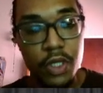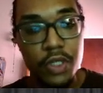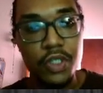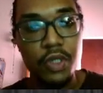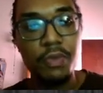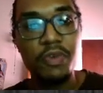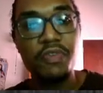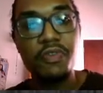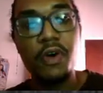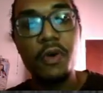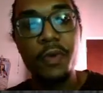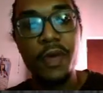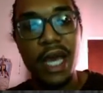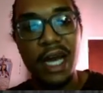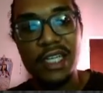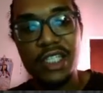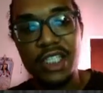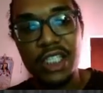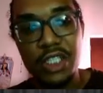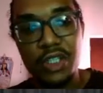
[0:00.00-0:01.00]
So before we
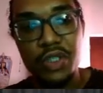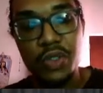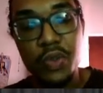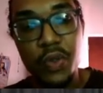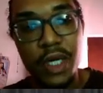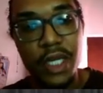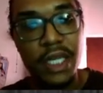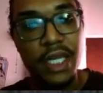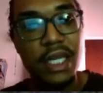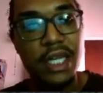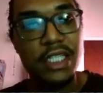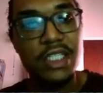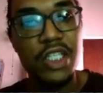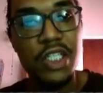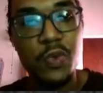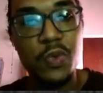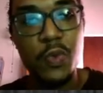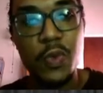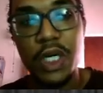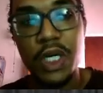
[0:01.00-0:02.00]
actually do it, let's
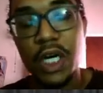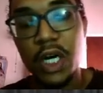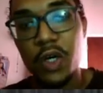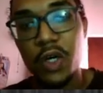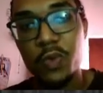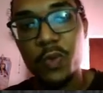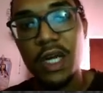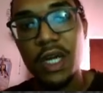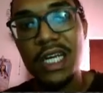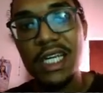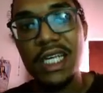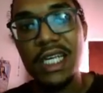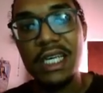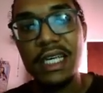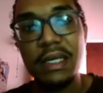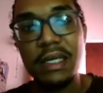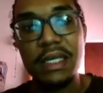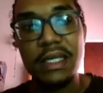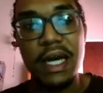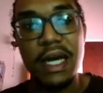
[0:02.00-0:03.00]
just work out what the